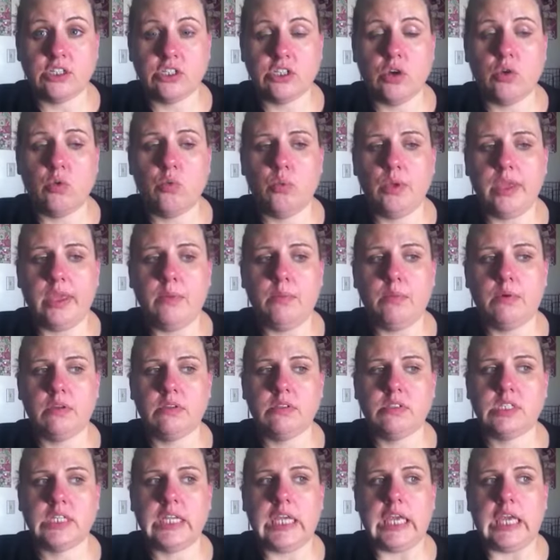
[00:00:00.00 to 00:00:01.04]
So we
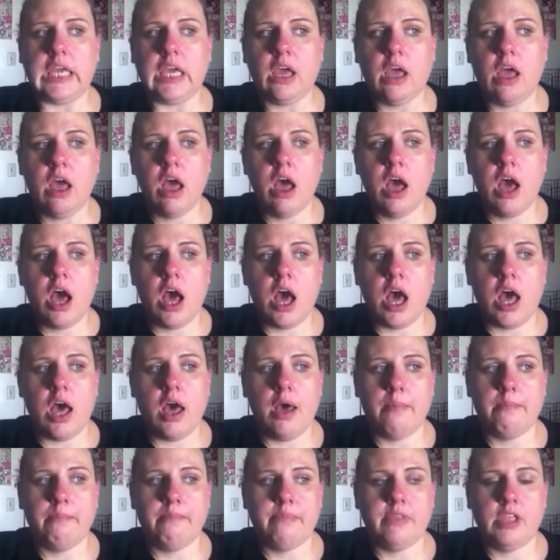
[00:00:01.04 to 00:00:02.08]
will see,
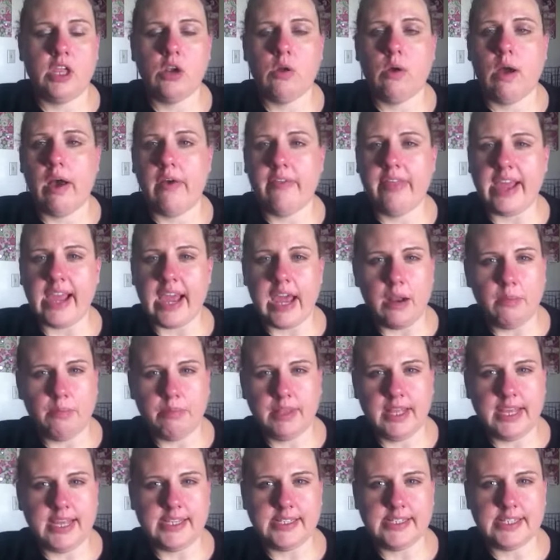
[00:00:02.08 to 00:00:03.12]
um, you know, how that kind of
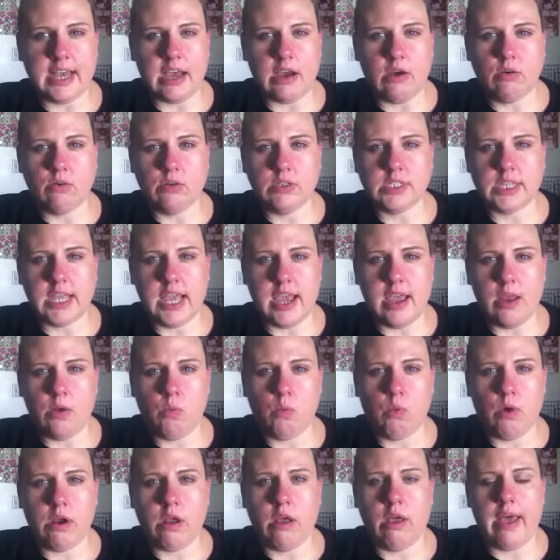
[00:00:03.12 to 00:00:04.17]
plays out
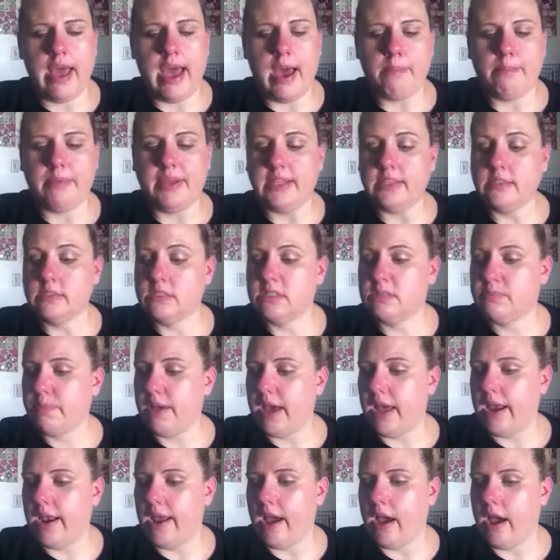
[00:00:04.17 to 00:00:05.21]
and what all happens.
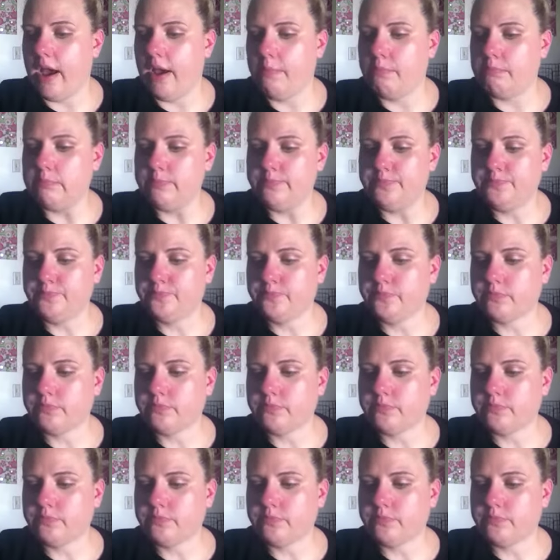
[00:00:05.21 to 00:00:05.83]
But, um,